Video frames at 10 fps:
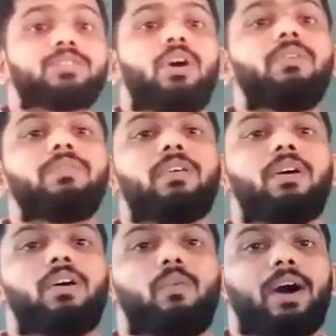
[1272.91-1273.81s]
of
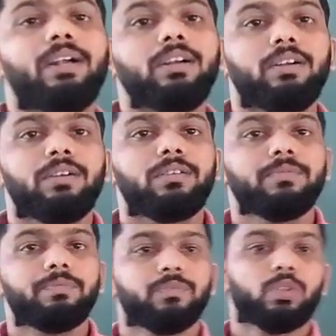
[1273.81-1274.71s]
one
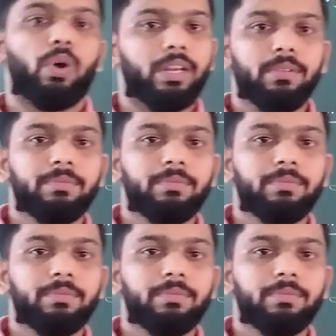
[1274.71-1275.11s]
coin.